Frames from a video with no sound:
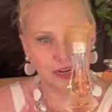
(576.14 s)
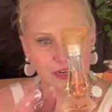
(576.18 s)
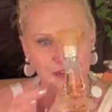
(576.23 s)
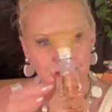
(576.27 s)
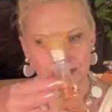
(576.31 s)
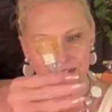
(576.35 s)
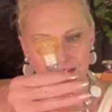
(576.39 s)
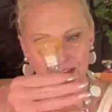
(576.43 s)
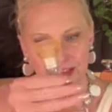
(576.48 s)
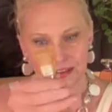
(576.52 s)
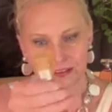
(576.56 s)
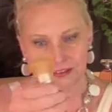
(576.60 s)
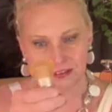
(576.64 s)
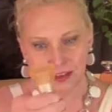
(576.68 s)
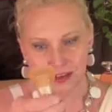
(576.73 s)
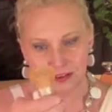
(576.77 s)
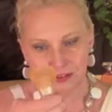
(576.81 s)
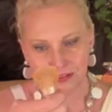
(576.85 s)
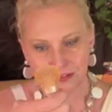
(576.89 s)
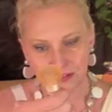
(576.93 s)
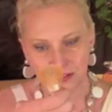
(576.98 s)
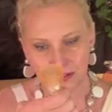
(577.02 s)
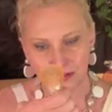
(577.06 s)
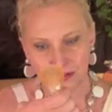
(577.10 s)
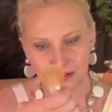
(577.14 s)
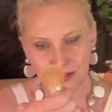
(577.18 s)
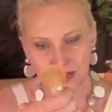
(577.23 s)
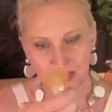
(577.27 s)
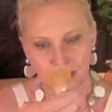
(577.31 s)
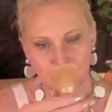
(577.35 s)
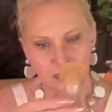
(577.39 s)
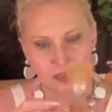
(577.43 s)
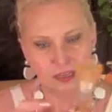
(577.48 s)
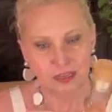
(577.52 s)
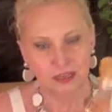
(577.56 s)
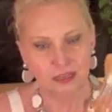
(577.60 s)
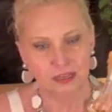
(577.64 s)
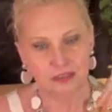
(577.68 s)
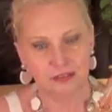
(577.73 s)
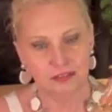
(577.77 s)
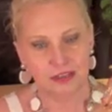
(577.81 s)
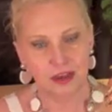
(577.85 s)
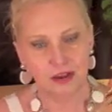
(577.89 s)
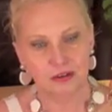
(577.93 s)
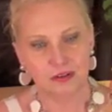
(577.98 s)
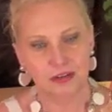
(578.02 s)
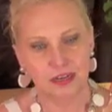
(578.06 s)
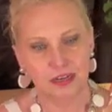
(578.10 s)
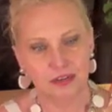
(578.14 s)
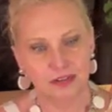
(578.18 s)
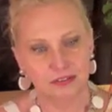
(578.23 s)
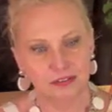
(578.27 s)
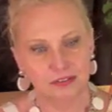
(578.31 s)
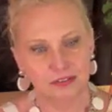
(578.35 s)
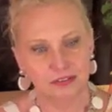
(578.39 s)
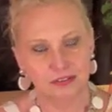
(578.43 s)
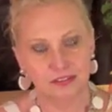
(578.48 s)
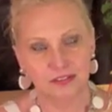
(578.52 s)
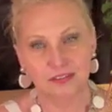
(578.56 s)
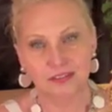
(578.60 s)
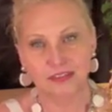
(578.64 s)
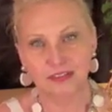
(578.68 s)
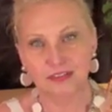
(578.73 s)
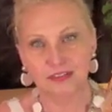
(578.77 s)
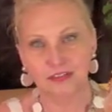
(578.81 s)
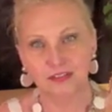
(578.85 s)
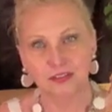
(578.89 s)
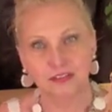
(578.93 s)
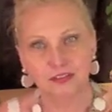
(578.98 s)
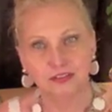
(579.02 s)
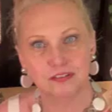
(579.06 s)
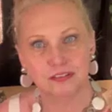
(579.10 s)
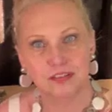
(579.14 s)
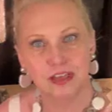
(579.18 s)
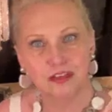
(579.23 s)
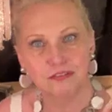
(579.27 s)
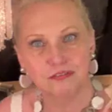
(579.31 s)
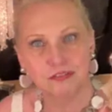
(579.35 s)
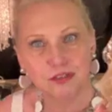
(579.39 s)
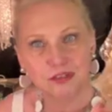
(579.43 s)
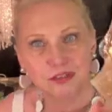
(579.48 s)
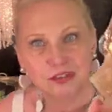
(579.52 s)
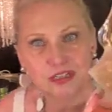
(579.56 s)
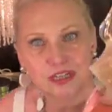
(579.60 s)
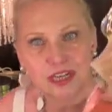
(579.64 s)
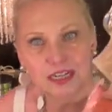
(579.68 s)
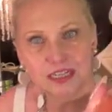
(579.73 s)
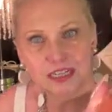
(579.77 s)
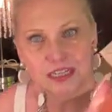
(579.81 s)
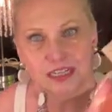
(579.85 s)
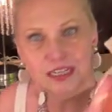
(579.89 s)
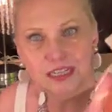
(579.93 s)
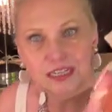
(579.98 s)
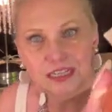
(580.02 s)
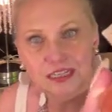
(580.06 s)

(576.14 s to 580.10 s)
it says also down here, there's a signature Salvador Dali.